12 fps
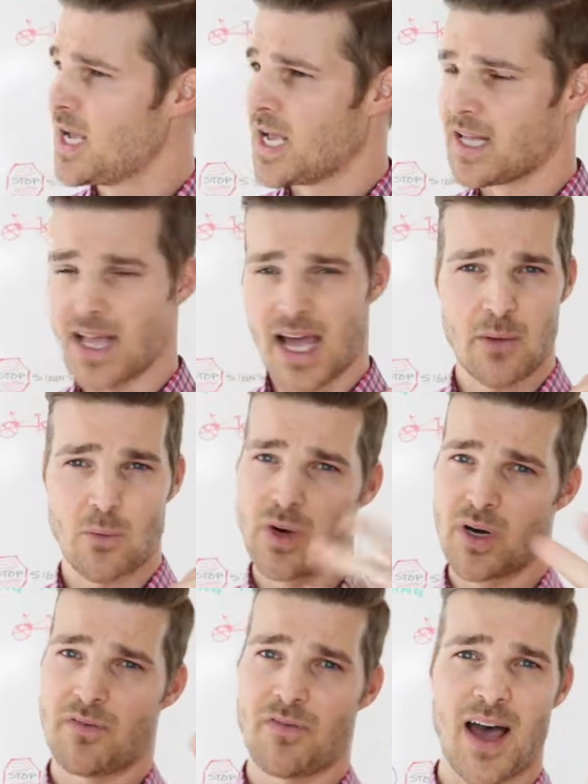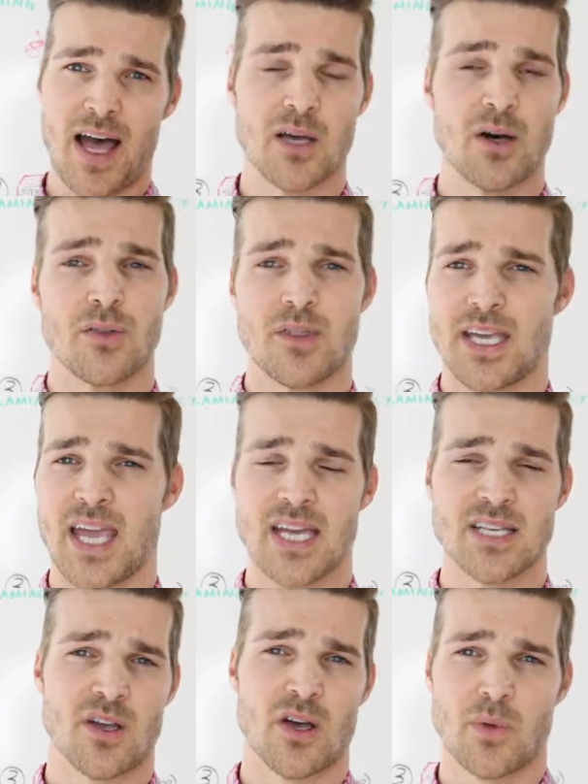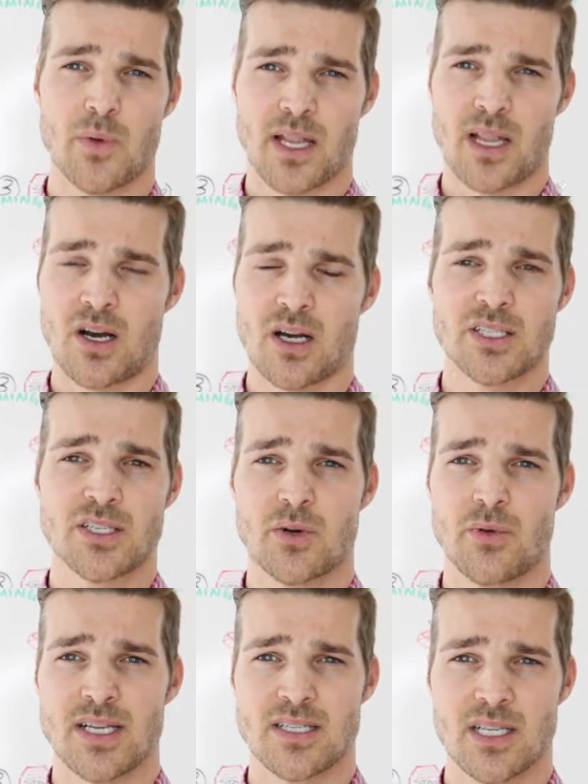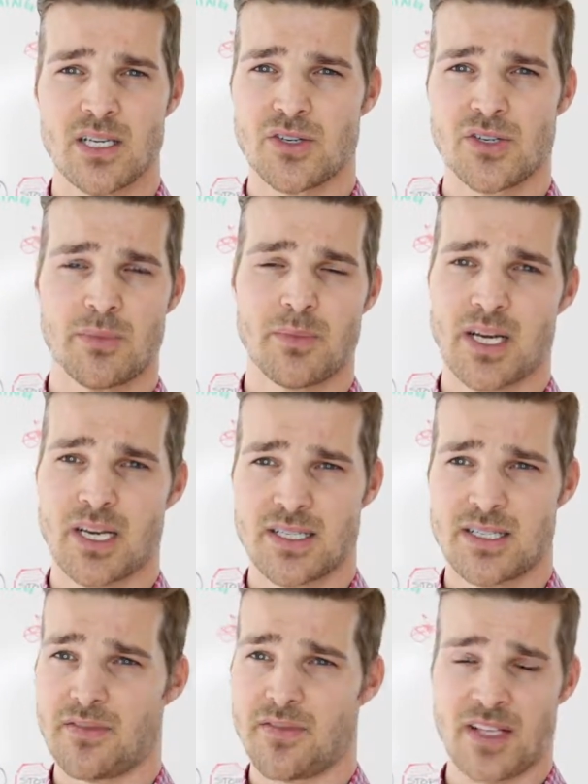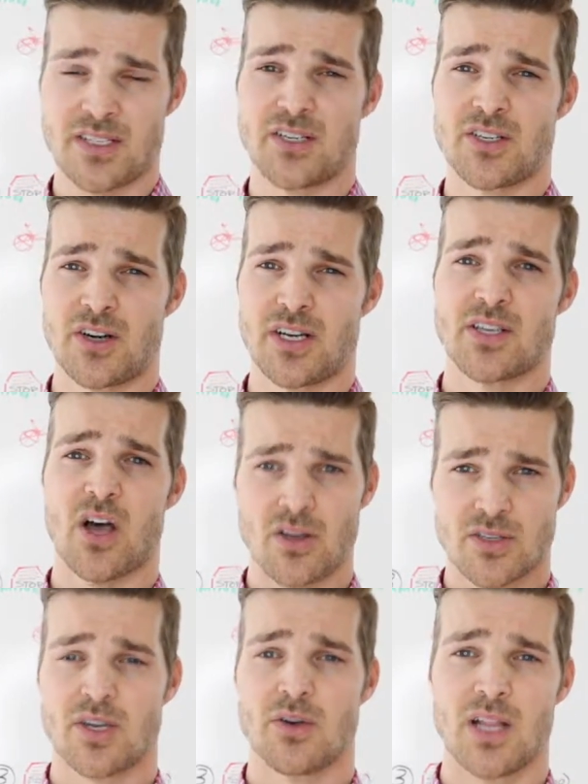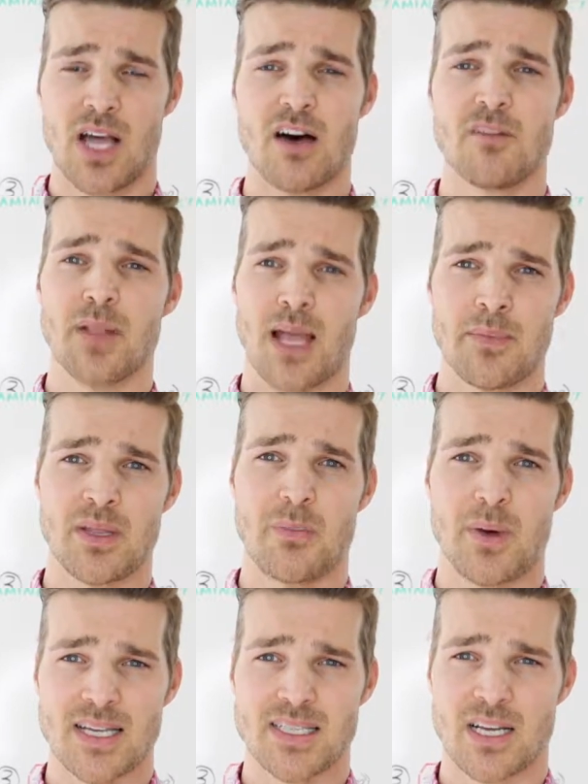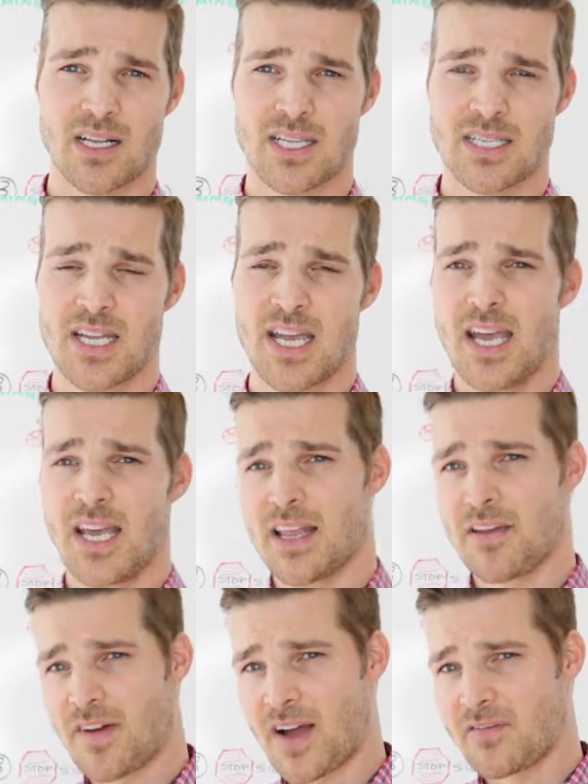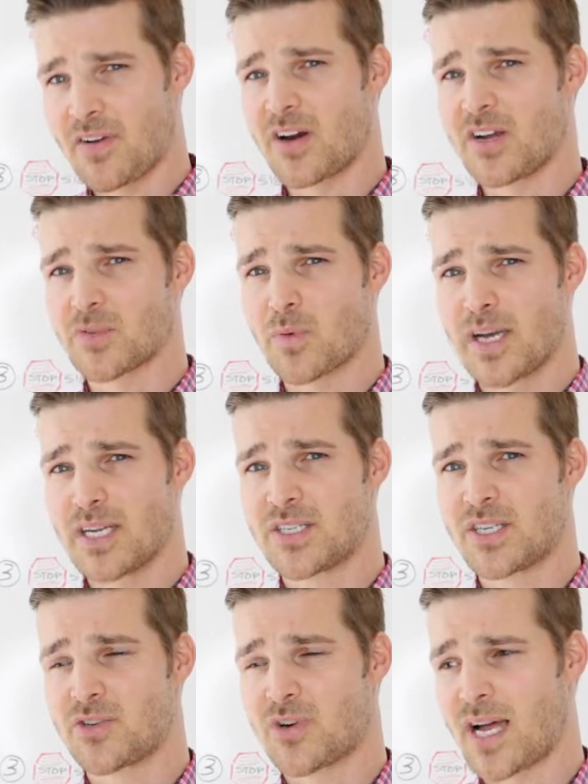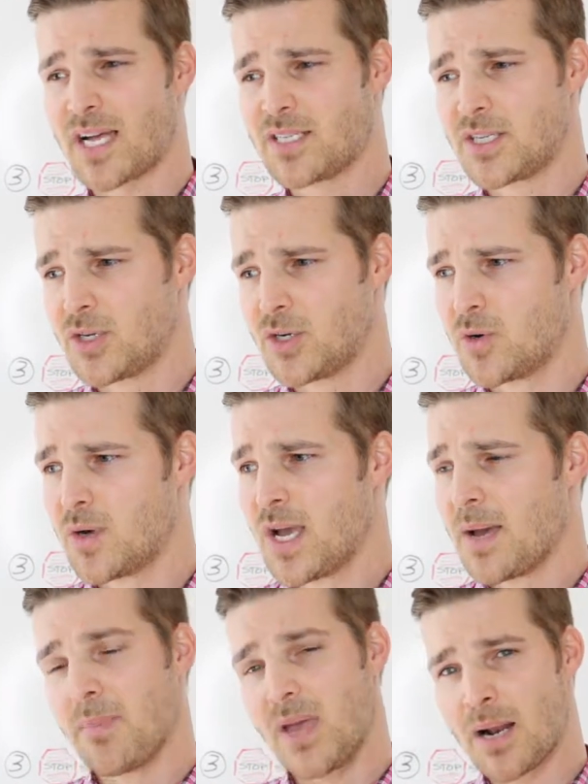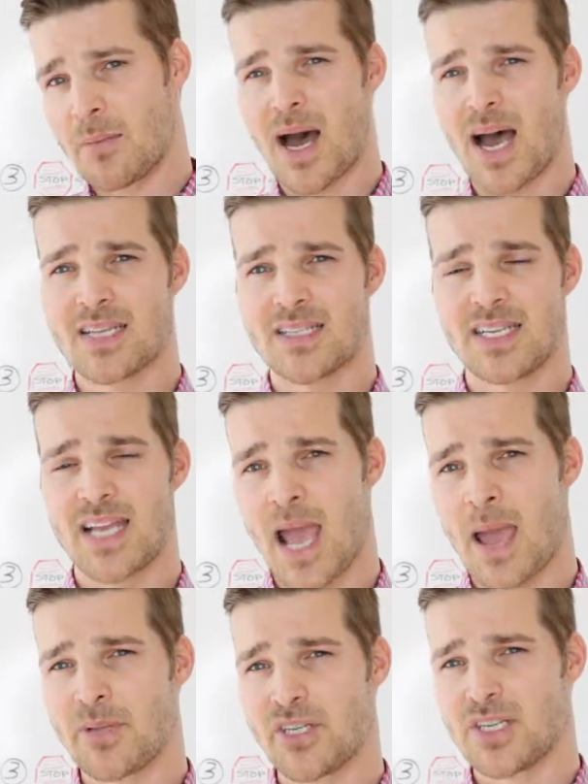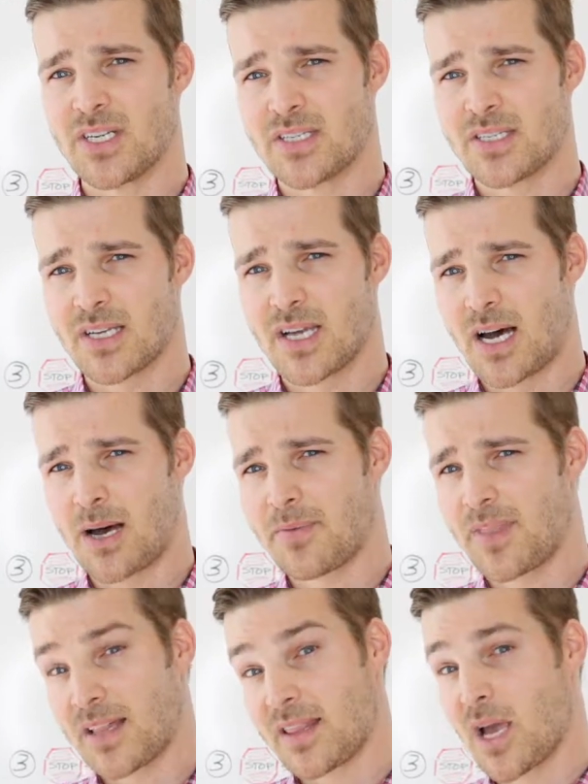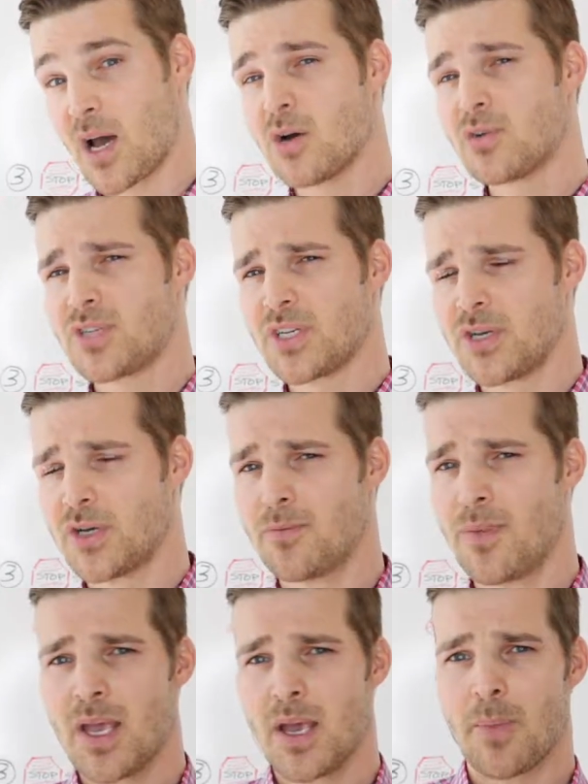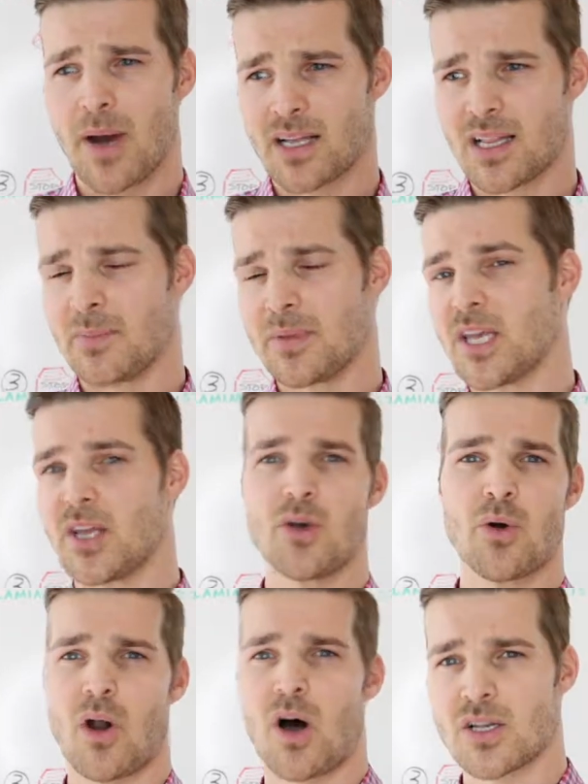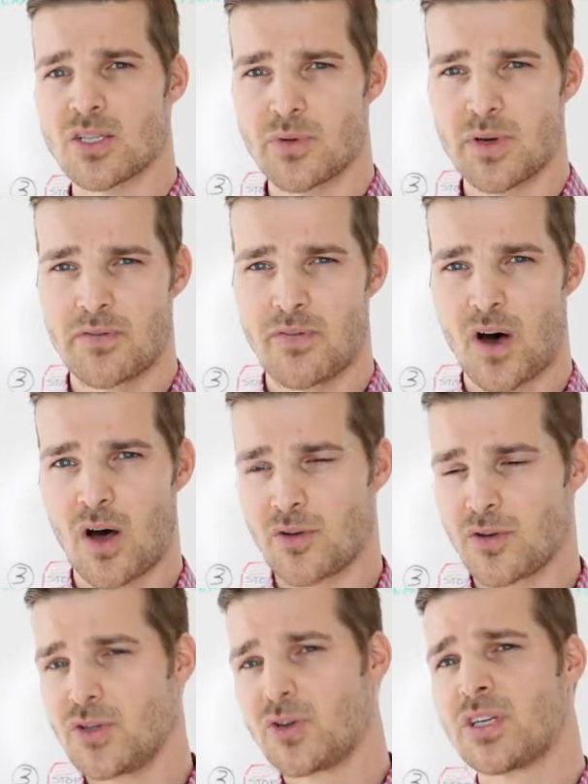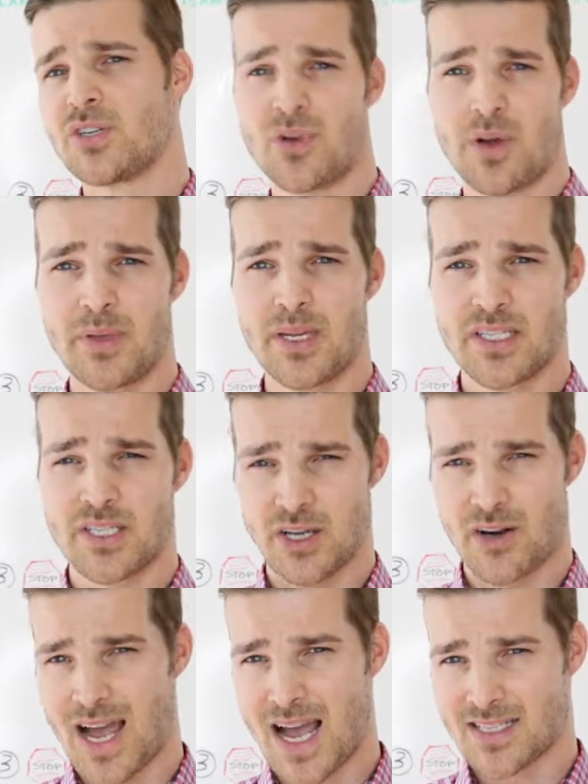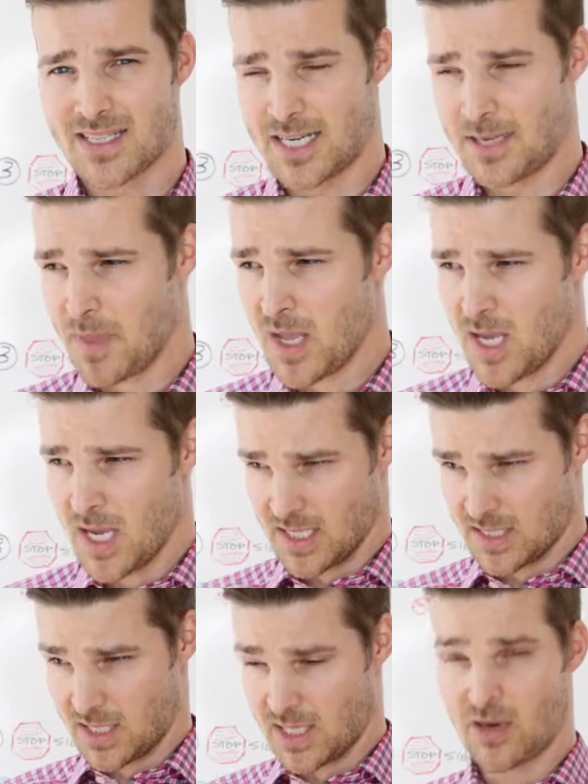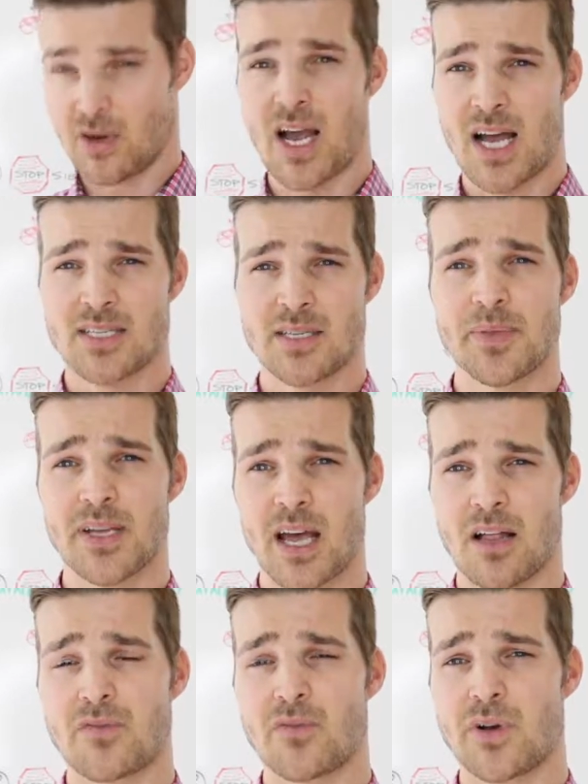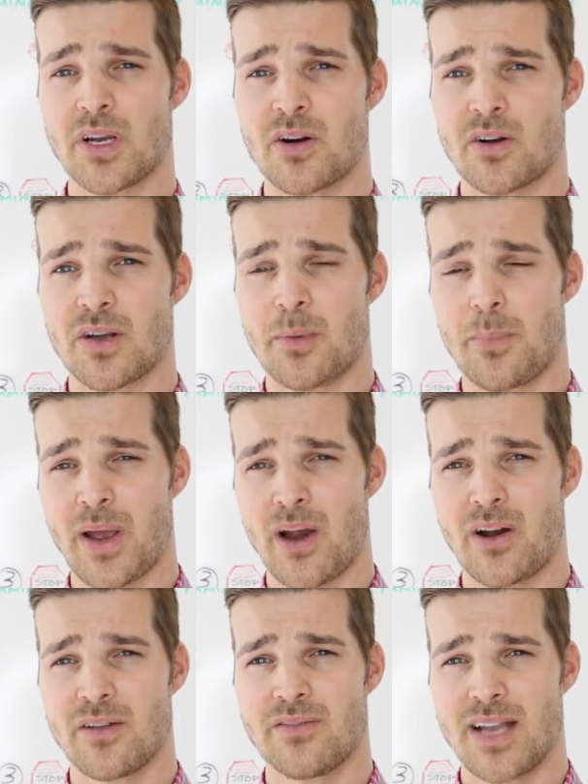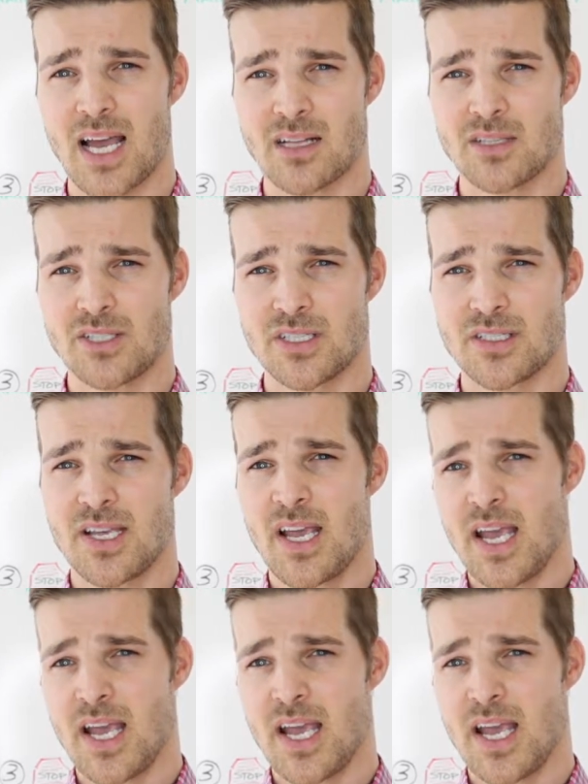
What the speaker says: And that will follow the case all the way along until resolution, because defense attorneys also love blaming the bicyclist. They find various ways to try to minimize the damages that they owe to you by claiming that you are also at fault. You contributed to your accident. It's a legal concept in California called comparative negligence.